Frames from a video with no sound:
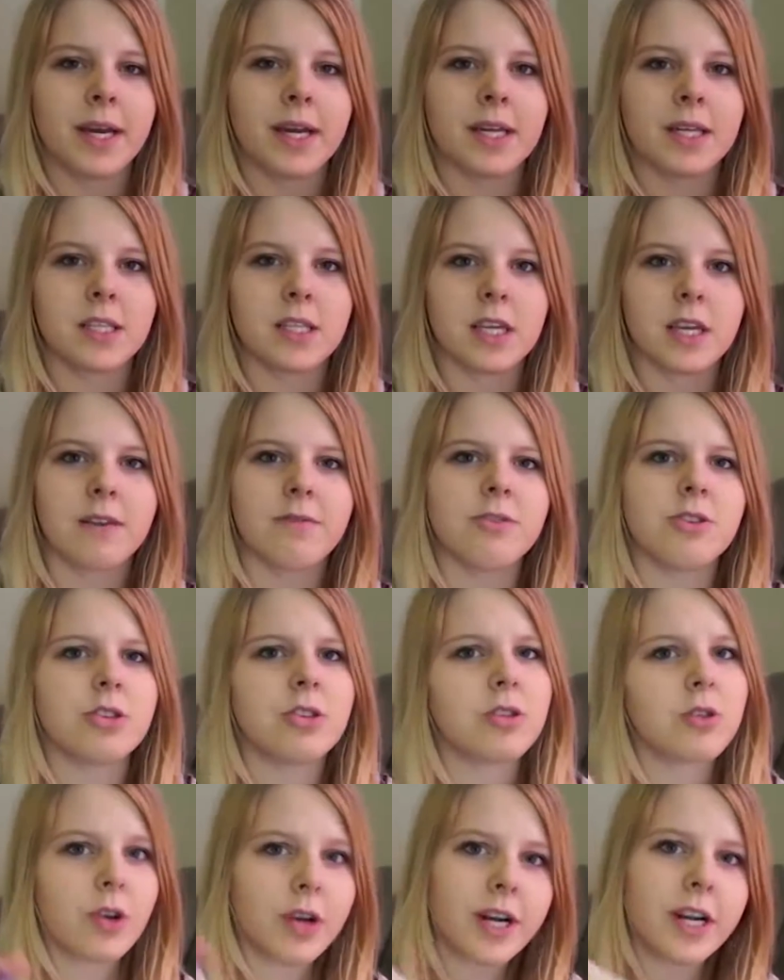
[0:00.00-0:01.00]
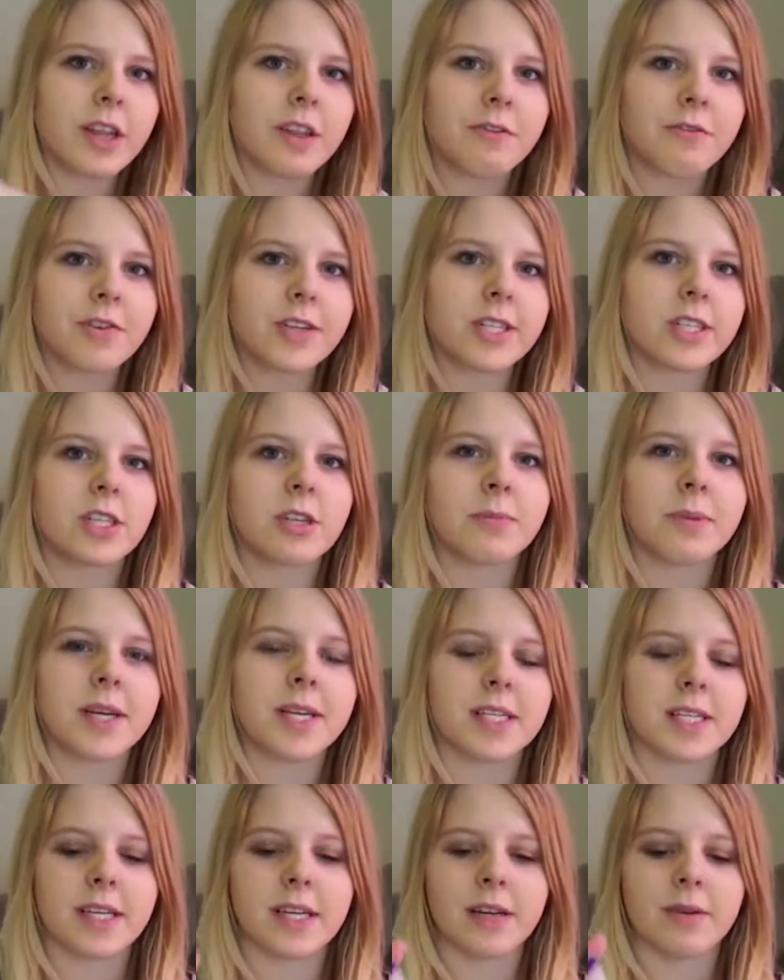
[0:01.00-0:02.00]
it, instead of just throwing it in the freezer,
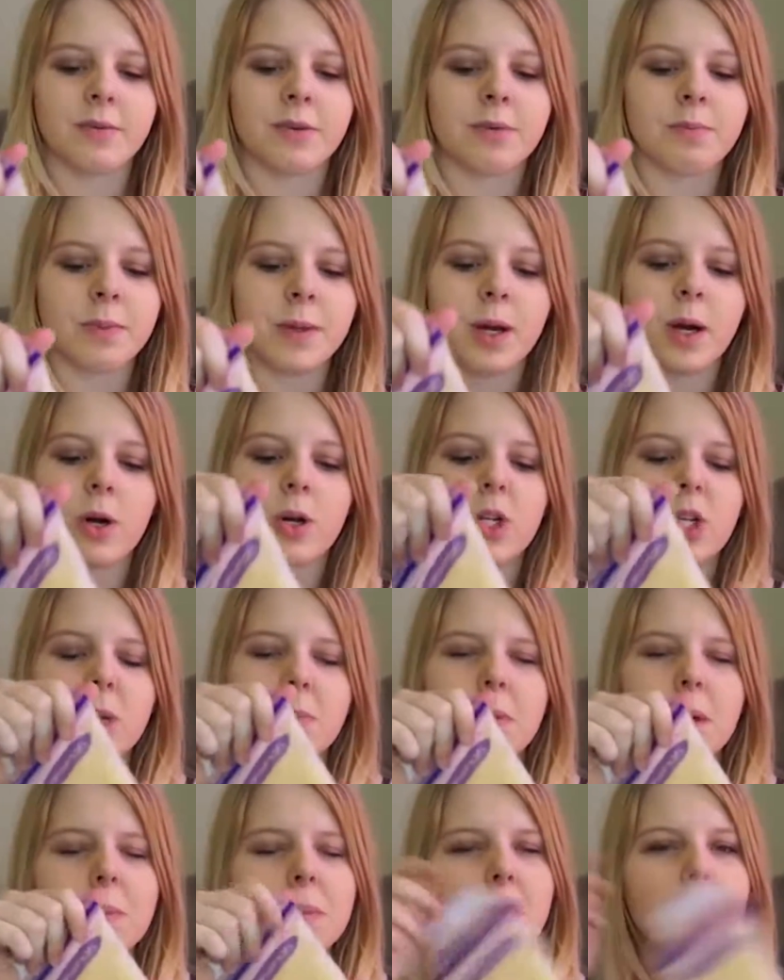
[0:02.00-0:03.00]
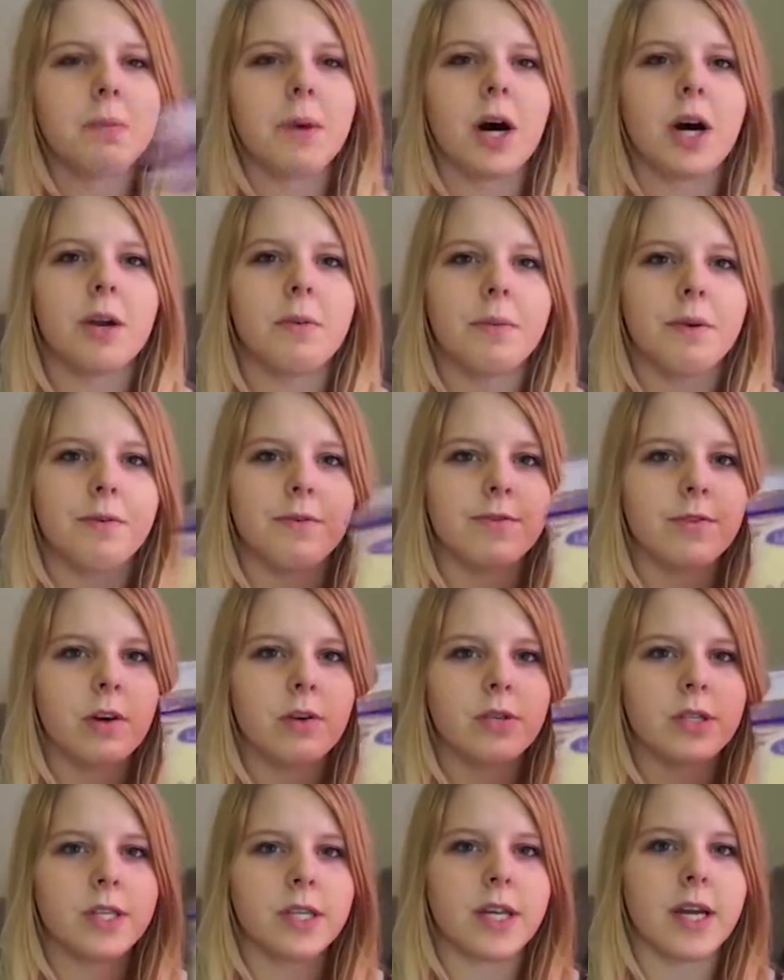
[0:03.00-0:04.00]
because then it would be all clumped up at the bottom and
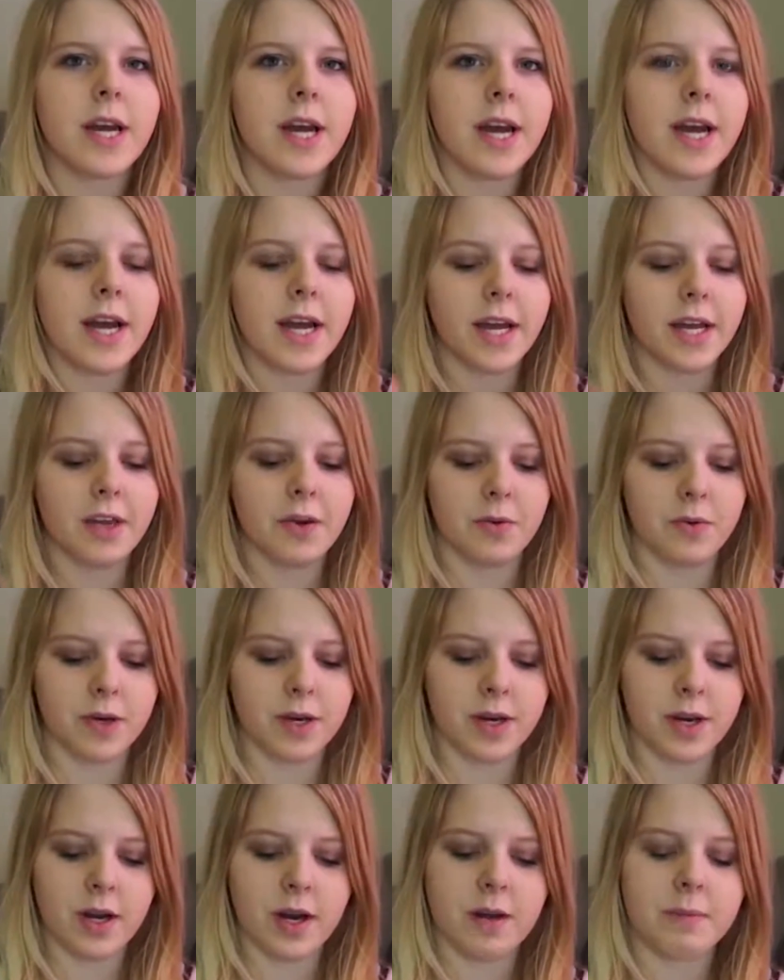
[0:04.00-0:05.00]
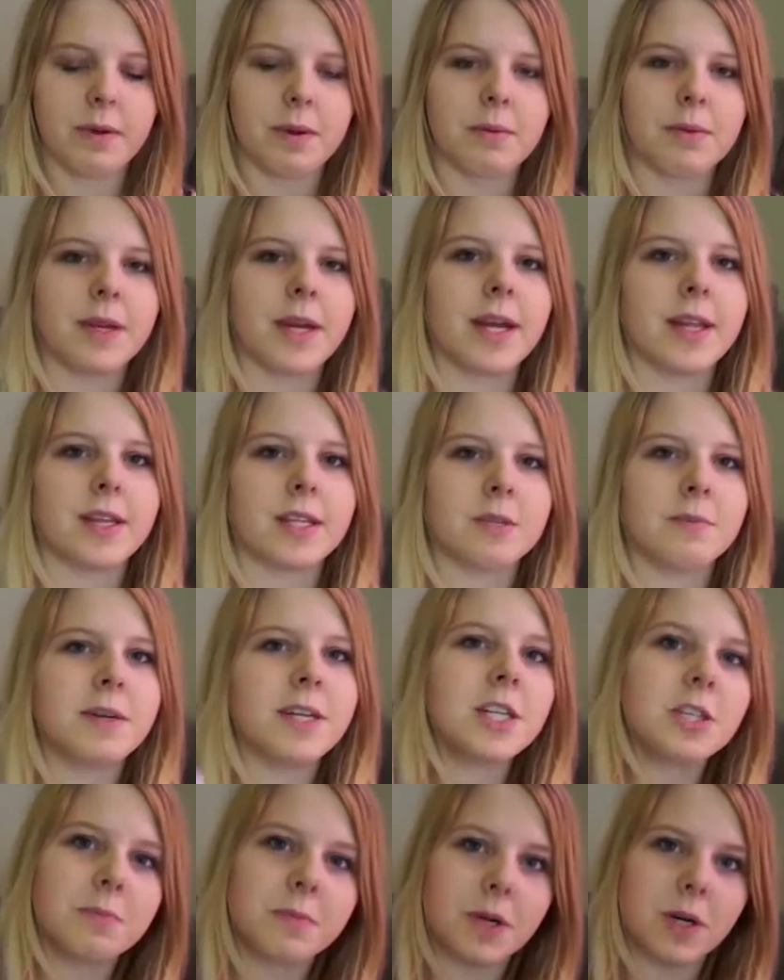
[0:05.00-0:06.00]
frozen, and you would not be able to get this
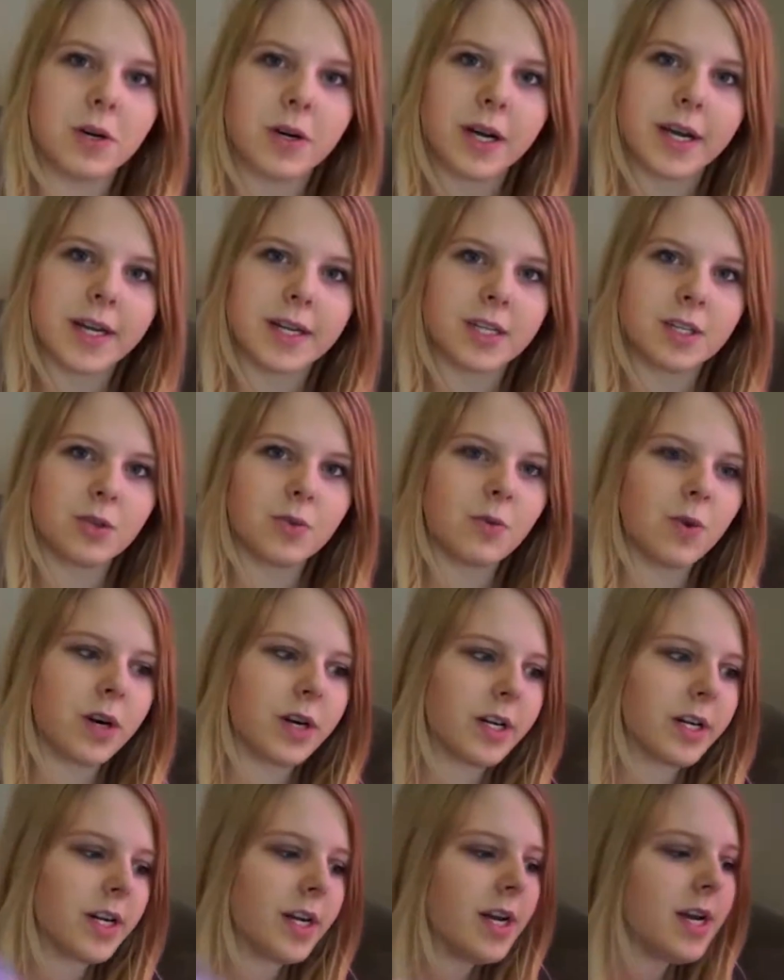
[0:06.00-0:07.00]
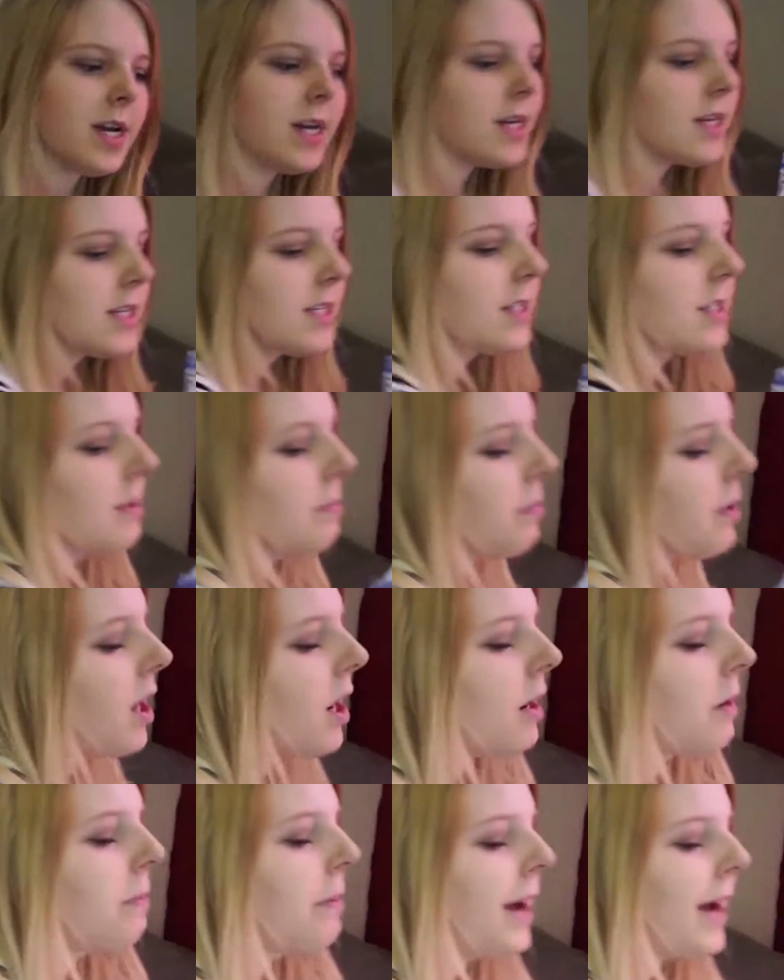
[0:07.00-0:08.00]
much milk into one
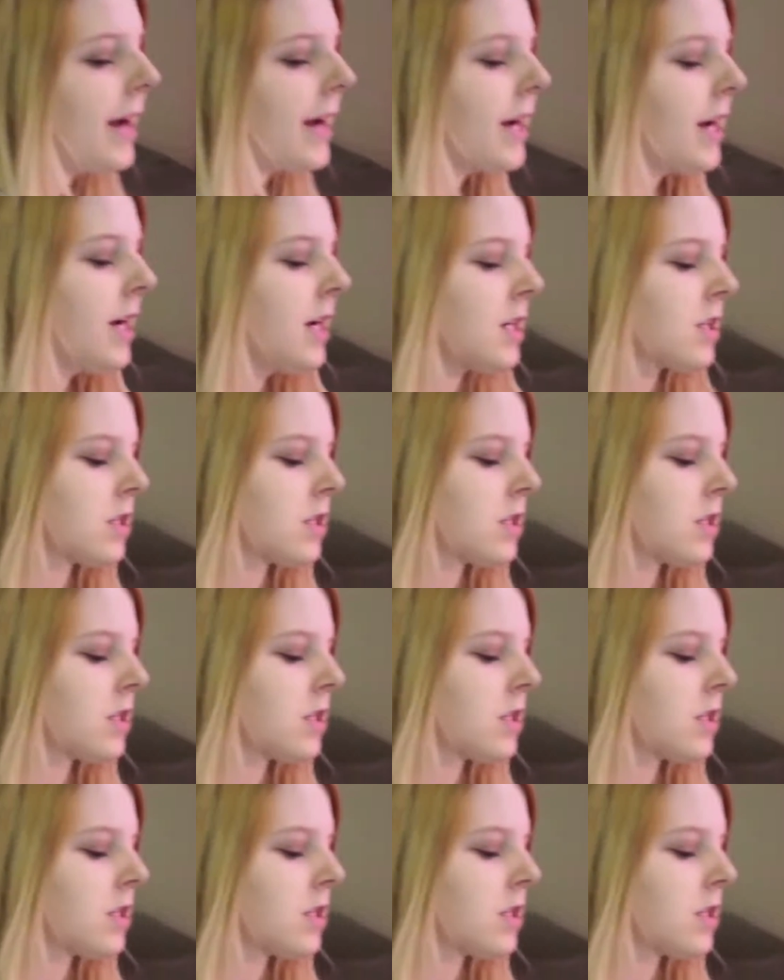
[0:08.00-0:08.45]
Ziploc bag.